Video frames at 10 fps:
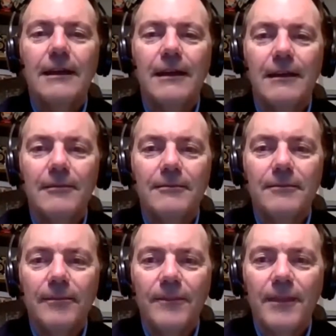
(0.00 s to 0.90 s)

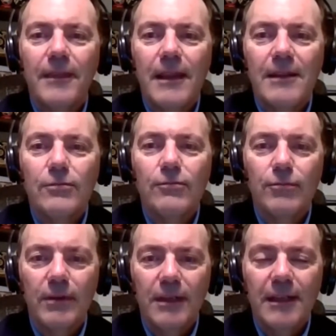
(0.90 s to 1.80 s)
um, that's
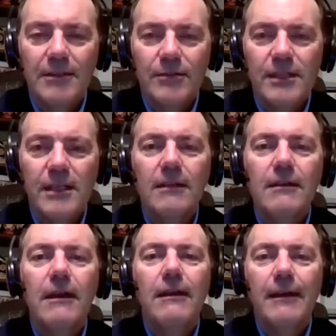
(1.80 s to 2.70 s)
really
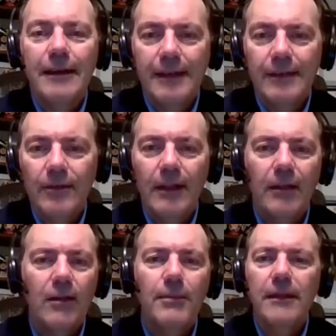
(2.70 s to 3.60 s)
interesting. I didn't know."
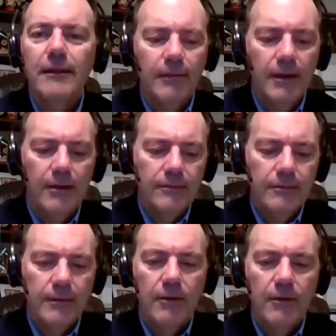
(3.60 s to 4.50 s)
It could be, you know,
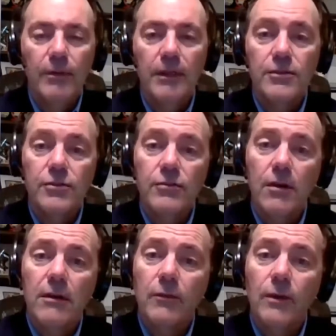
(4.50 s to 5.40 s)
they're really
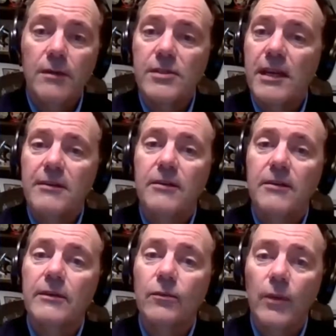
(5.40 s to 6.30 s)
strong in one
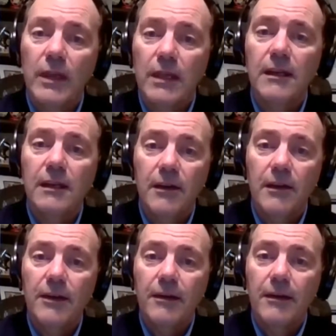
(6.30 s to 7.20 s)
sector and weak in
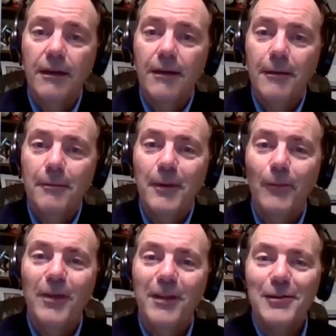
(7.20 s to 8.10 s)
another
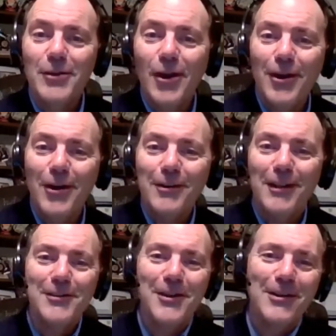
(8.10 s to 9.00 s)
but when they talk
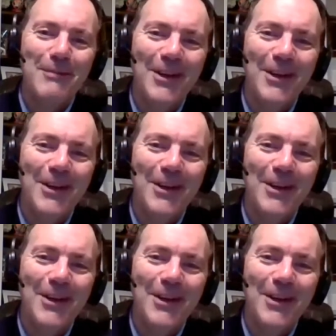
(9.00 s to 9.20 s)
they talk